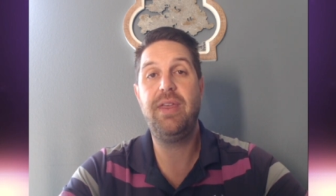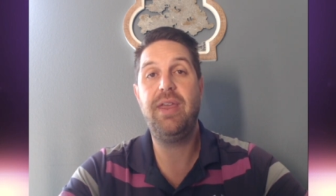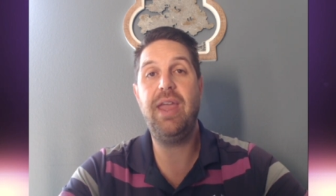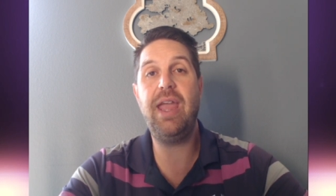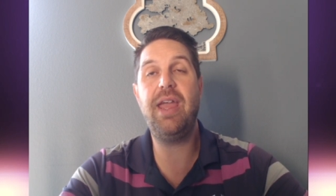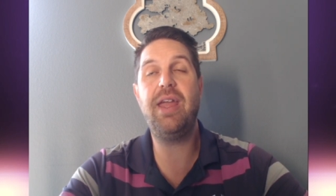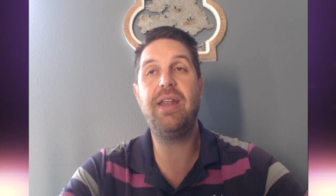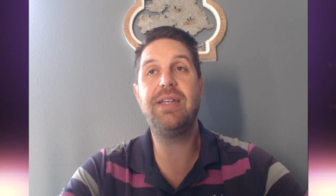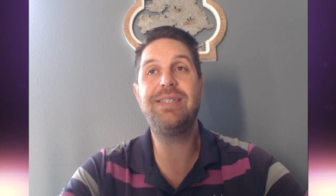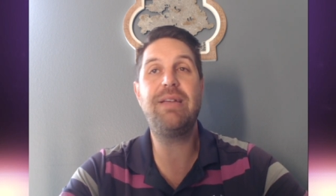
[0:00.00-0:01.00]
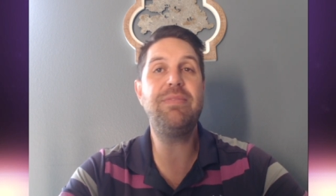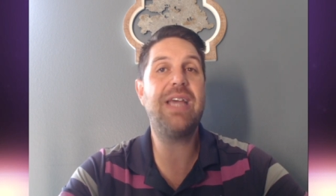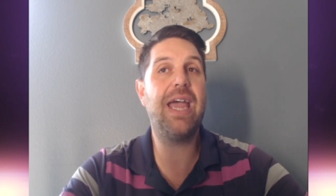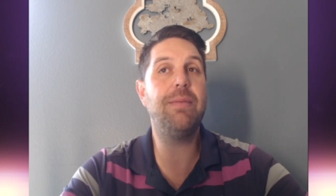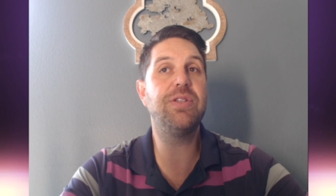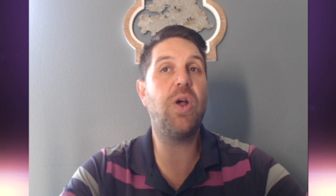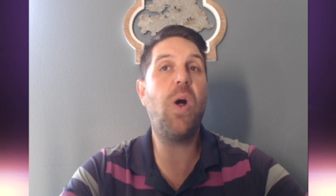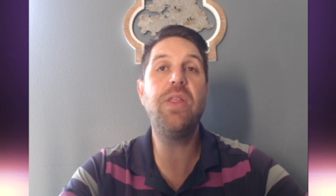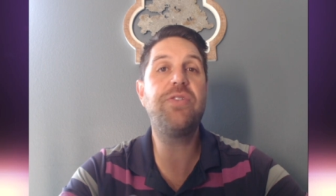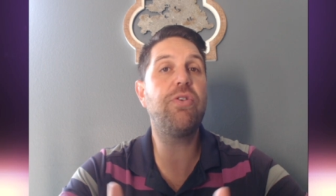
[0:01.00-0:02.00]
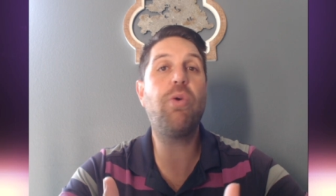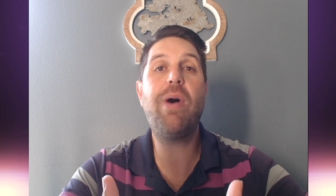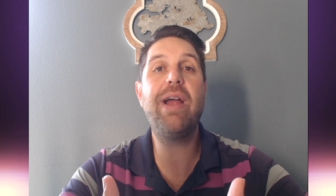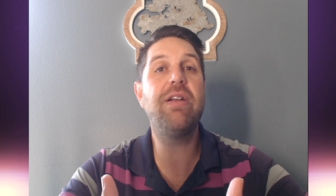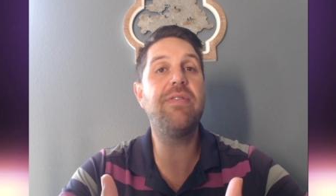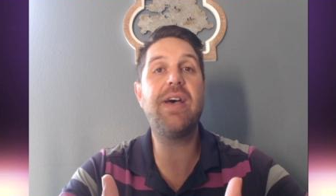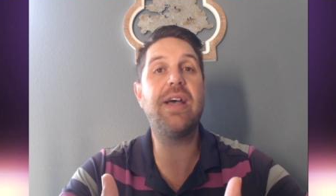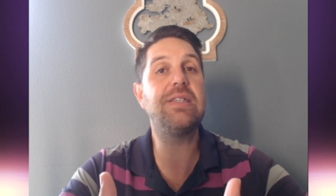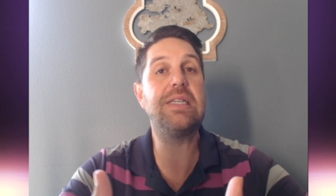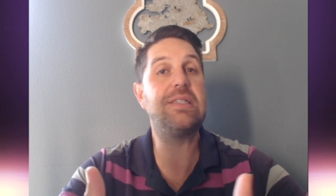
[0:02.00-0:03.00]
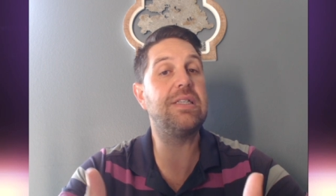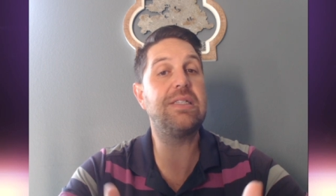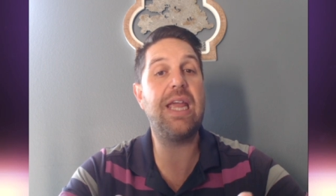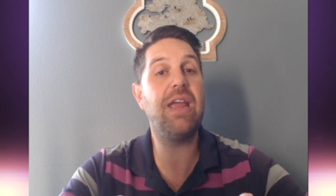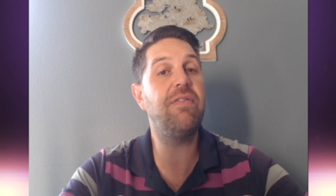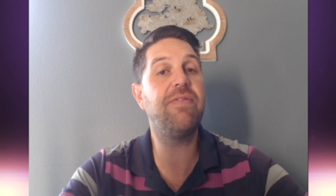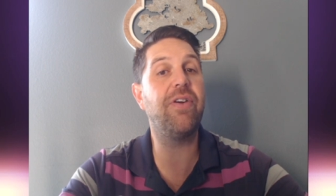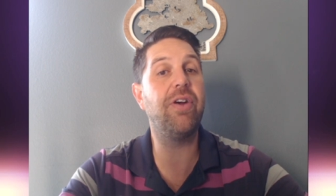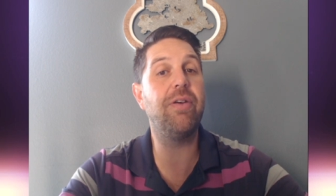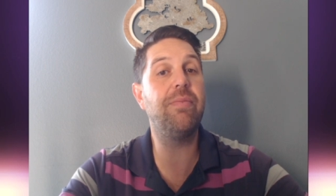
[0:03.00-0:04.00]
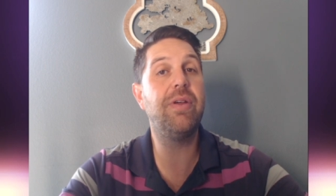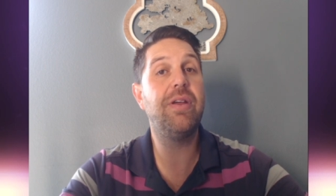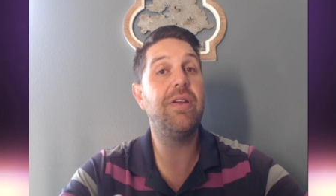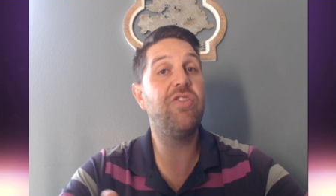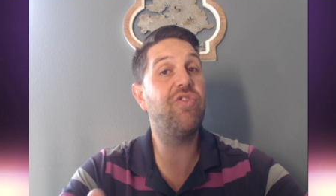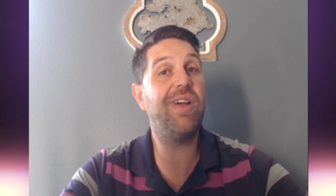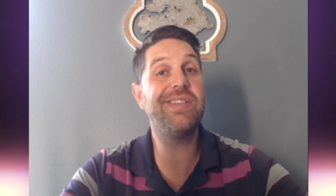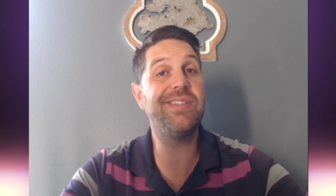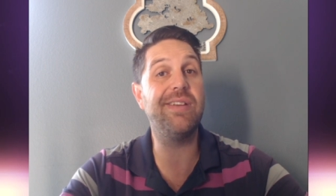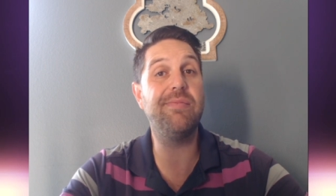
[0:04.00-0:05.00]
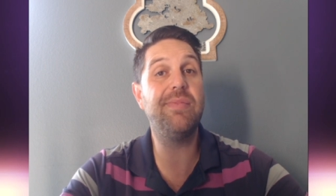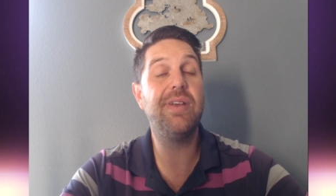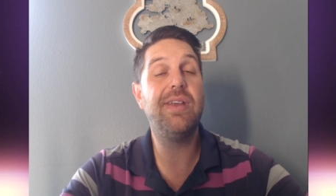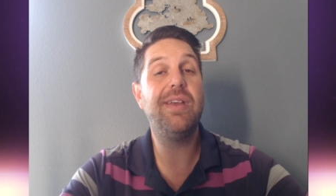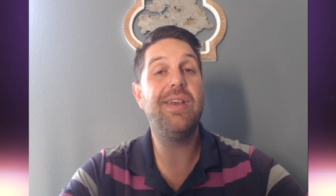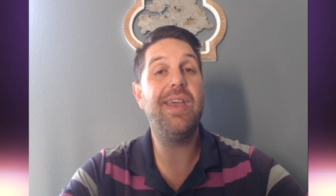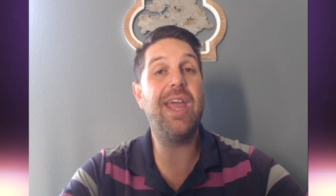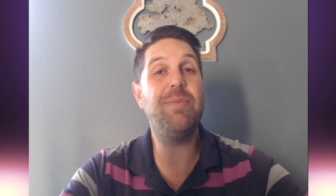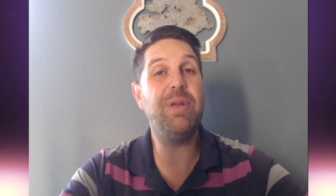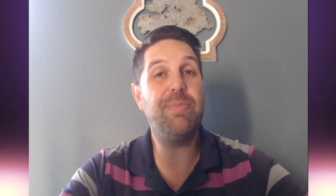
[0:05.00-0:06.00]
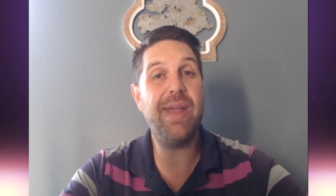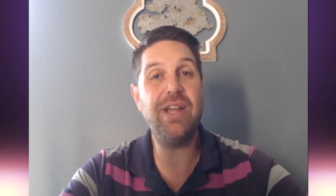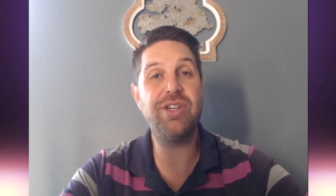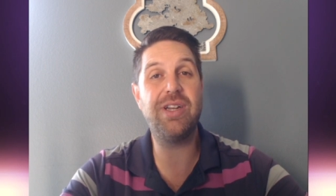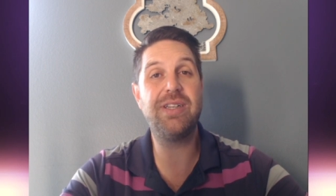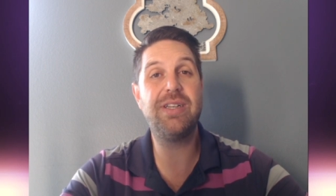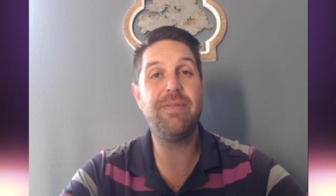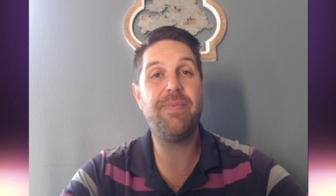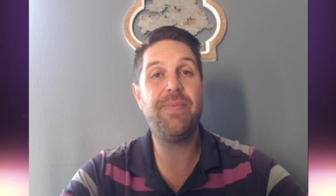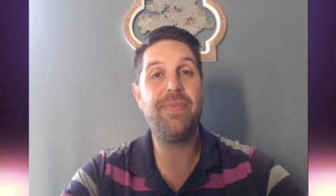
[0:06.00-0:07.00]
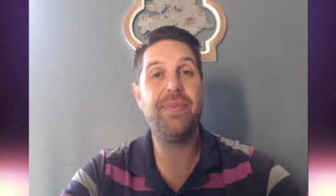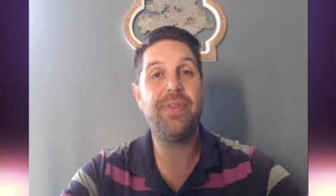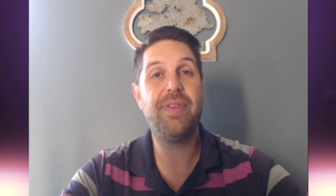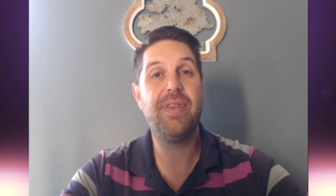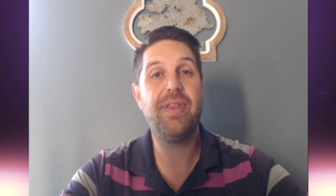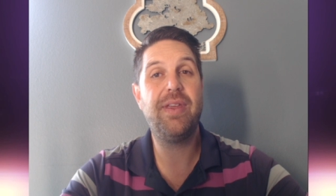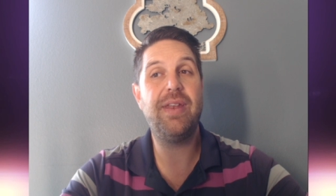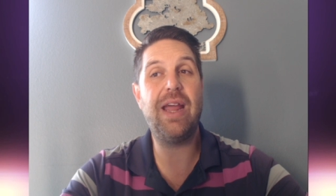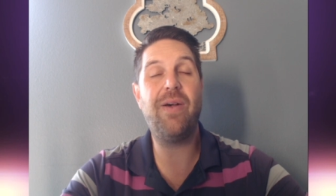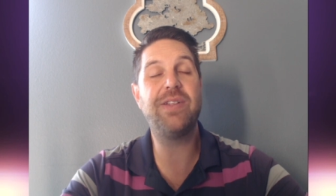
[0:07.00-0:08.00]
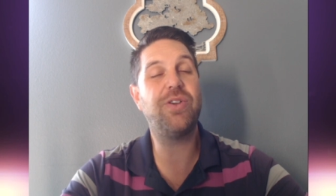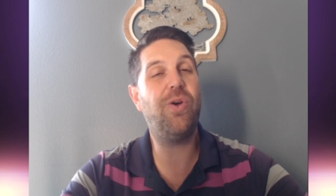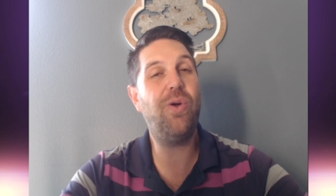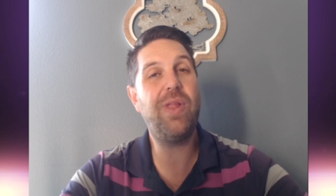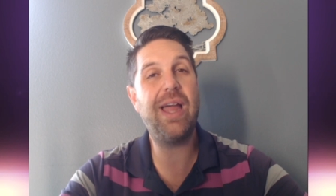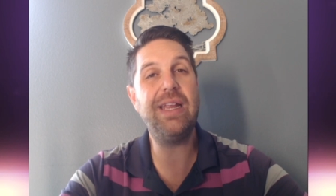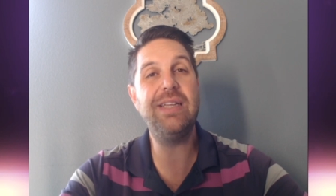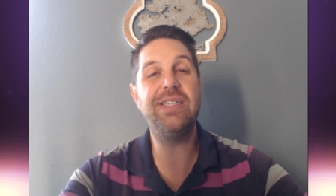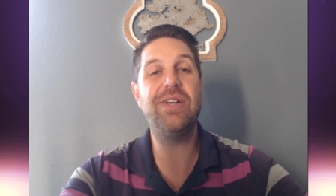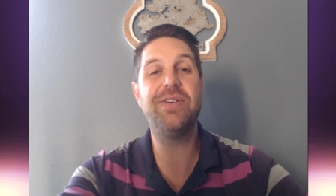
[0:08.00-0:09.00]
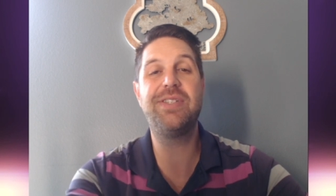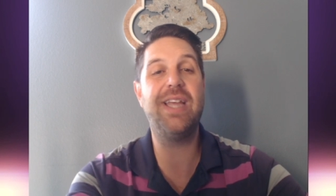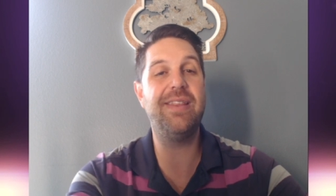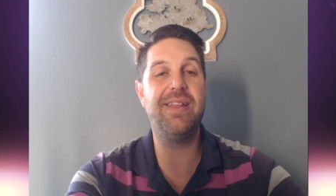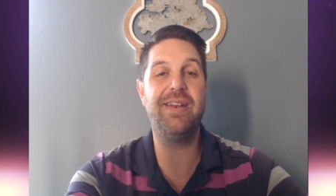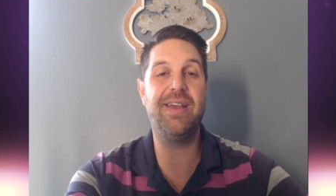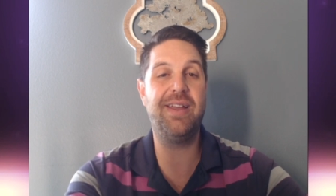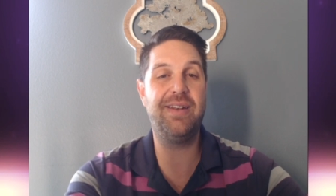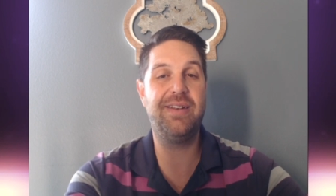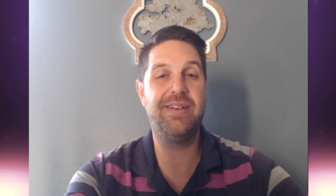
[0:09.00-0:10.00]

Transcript: And sometimes all that's required of us is to stand firm, trust Him, and be patient. Now, it's a whole lot easier said than done.